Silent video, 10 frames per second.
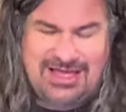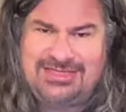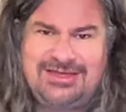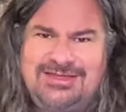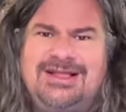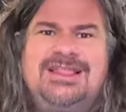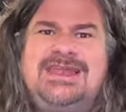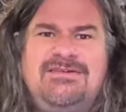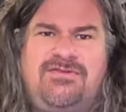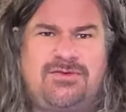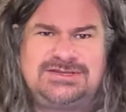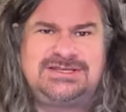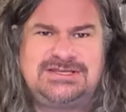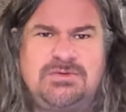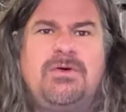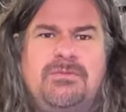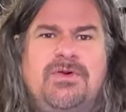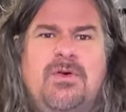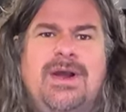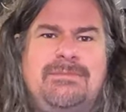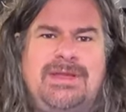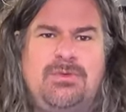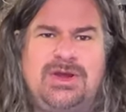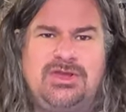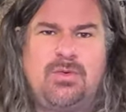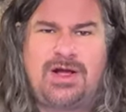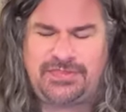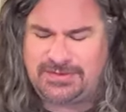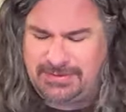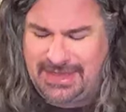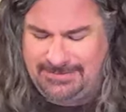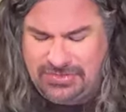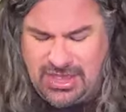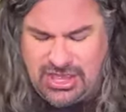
the, the cleaning forces won't quite be what you want them to be.